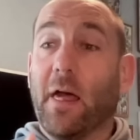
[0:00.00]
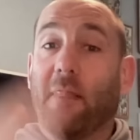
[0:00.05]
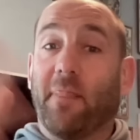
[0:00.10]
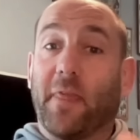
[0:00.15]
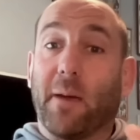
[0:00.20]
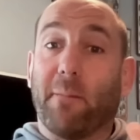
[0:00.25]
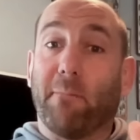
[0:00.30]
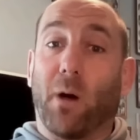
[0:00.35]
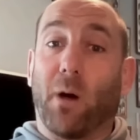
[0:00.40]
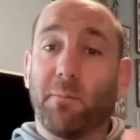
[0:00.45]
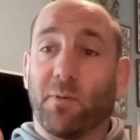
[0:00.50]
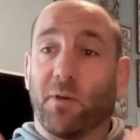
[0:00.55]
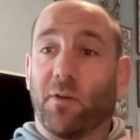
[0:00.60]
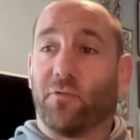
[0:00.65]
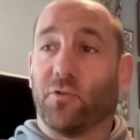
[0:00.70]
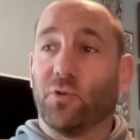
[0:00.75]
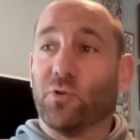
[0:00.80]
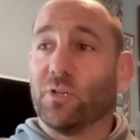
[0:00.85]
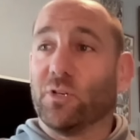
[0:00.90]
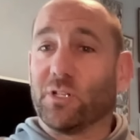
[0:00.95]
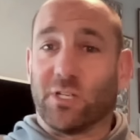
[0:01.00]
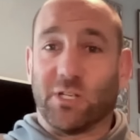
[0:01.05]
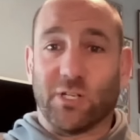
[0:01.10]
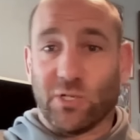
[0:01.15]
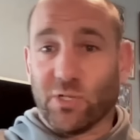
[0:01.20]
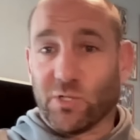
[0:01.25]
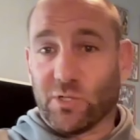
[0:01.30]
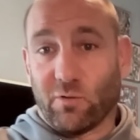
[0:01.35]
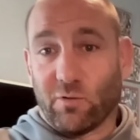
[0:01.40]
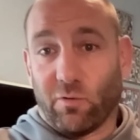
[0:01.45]
There might be a few
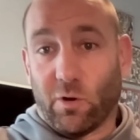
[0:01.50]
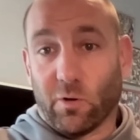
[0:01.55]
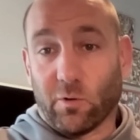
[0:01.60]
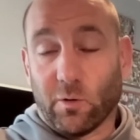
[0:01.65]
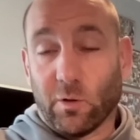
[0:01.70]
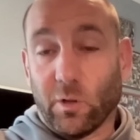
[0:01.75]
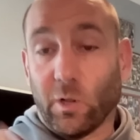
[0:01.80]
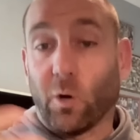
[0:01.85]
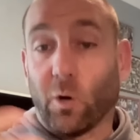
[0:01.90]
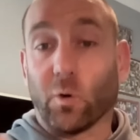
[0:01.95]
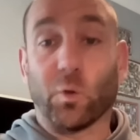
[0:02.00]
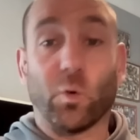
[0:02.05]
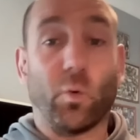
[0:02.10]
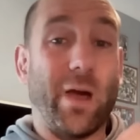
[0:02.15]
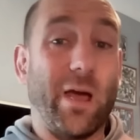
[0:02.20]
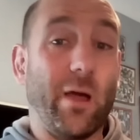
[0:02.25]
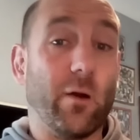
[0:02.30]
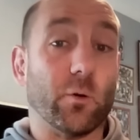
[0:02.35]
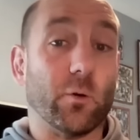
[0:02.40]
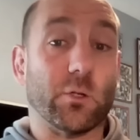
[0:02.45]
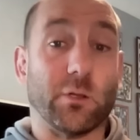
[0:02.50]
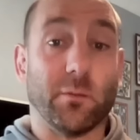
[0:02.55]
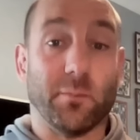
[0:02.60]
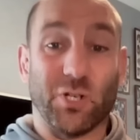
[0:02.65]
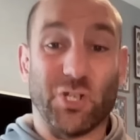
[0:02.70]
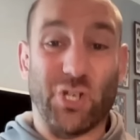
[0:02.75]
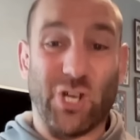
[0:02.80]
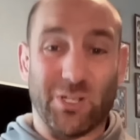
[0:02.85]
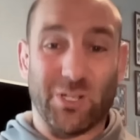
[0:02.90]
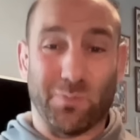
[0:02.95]
decisions along the way or some
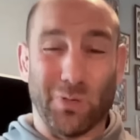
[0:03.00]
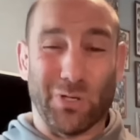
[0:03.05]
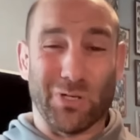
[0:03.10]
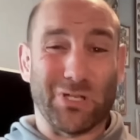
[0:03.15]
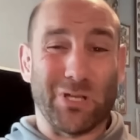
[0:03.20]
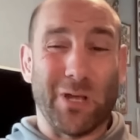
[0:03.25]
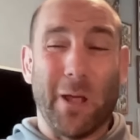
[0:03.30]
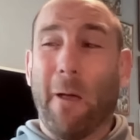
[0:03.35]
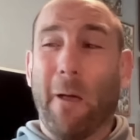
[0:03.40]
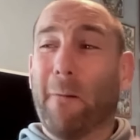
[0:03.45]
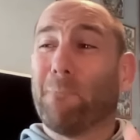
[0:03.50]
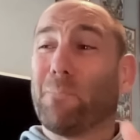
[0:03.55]
adjustments,